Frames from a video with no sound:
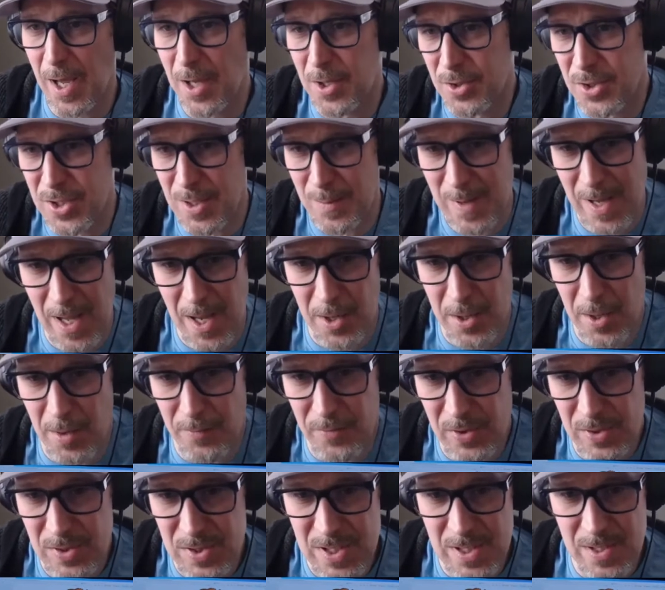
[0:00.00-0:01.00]
Jimmy, I don't know if
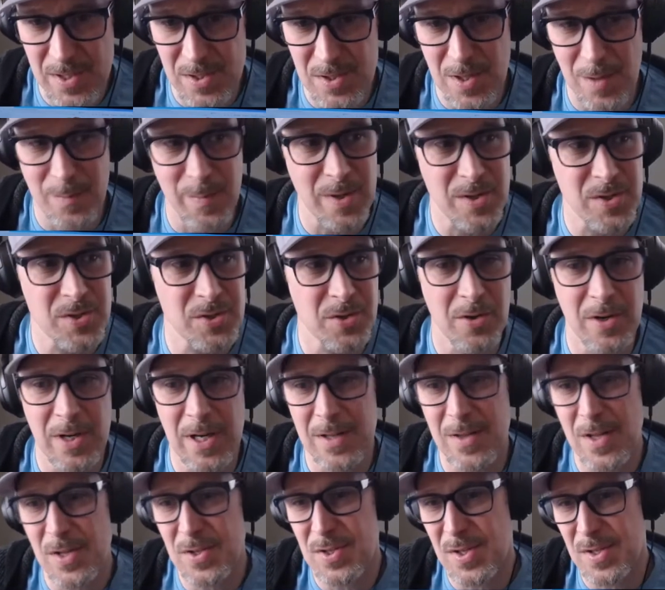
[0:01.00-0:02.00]
you can see this on my
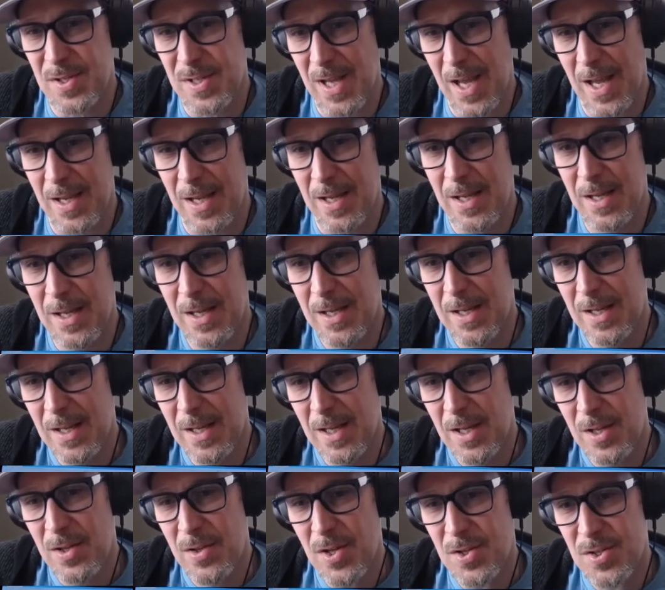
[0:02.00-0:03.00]
screen. This is
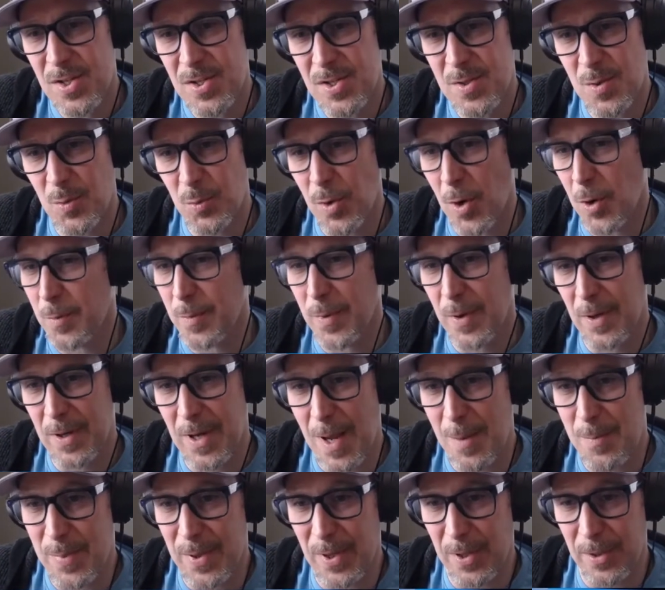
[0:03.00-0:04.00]
This is a road book
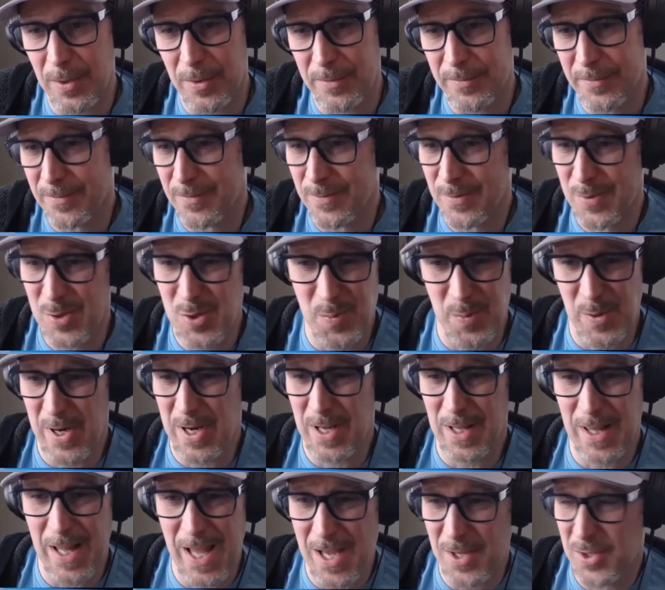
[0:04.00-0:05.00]
I built for
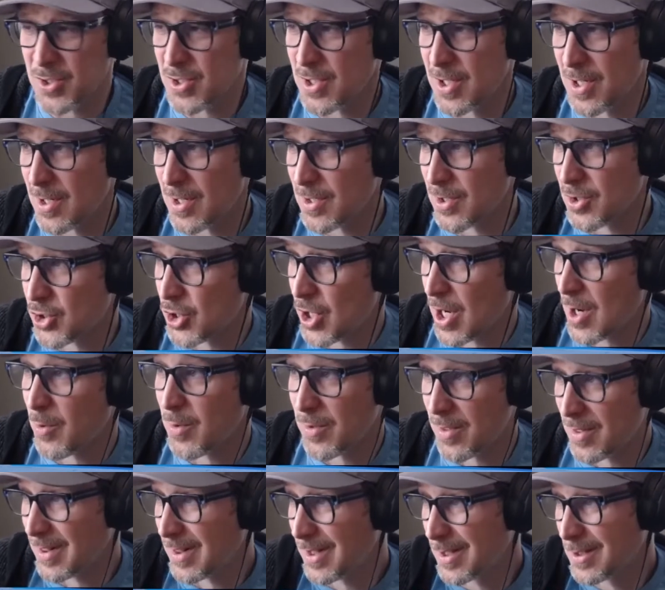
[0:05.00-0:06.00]
spring last year to share
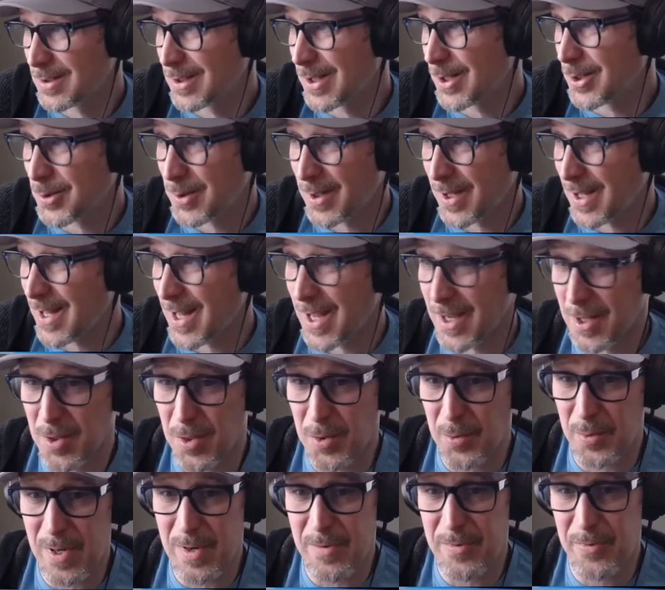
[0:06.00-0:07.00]
with literally like
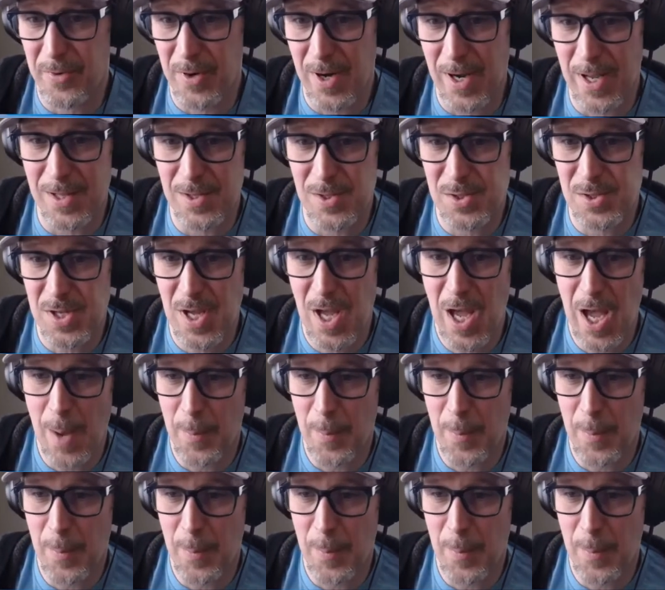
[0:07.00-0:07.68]
3 friends.